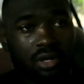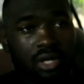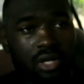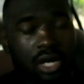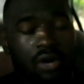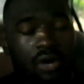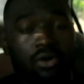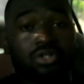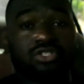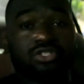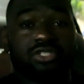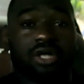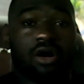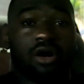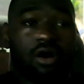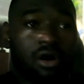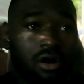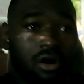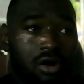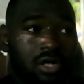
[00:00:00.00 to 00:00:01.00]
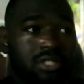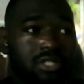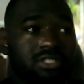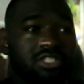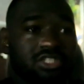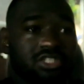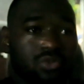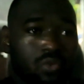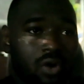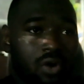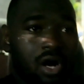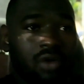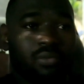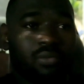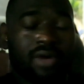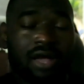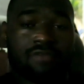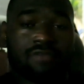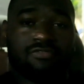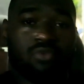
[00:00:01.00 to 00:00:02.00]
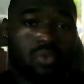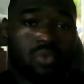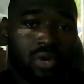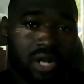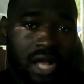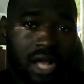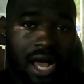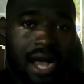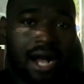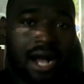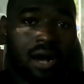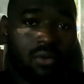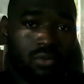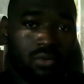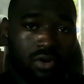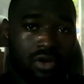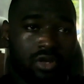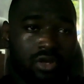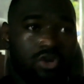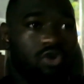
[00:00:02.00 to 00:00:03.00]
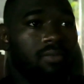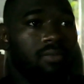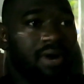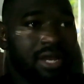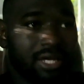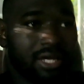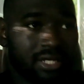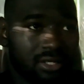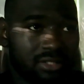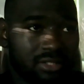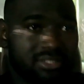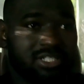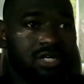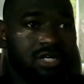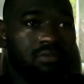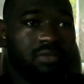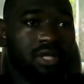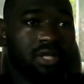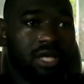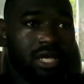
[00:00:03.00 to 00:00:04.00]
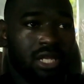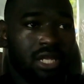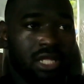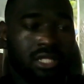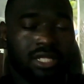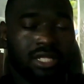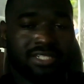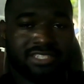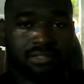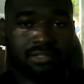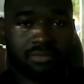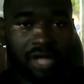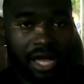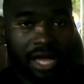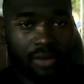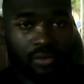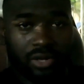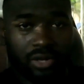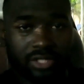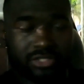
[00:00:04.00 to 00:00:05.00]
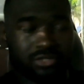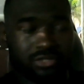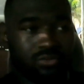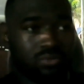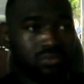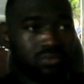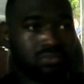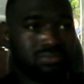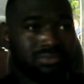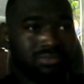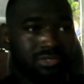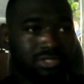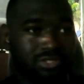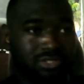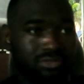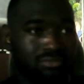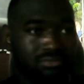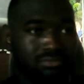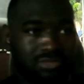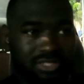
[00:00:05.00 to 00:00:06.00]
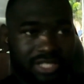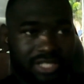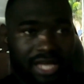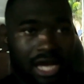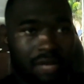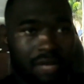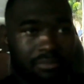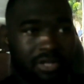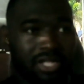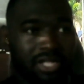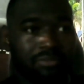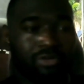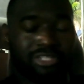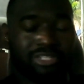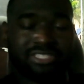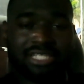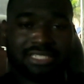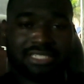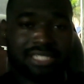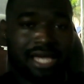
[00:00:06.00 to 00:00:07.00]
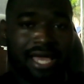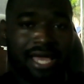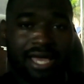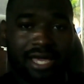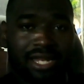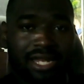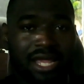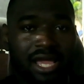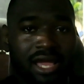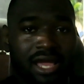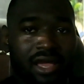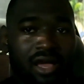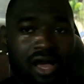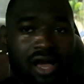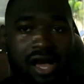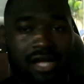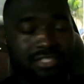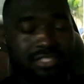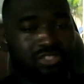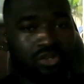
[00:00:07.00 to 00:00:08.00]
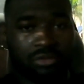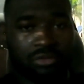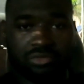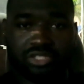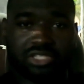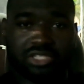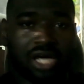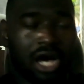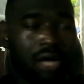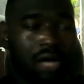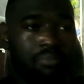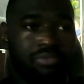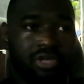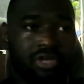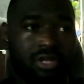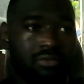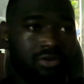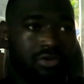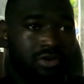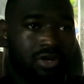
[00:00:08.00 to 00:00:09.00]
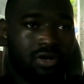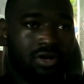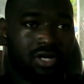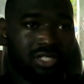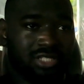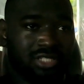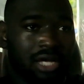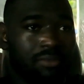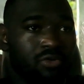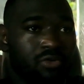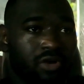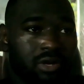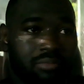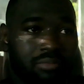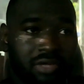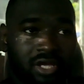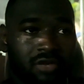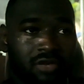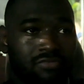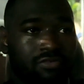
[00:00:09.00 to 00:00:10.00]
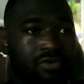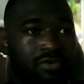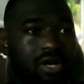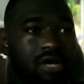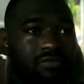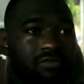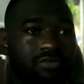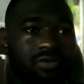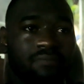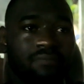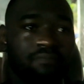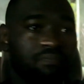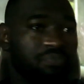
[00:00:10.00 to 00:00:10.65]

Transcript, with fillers: I was on the squat rack for an hour. Nobody couldn't tell me anything. Some guy wanted to see how many more sets I had. I told him just hop in, you know, because I'm going to be here forever.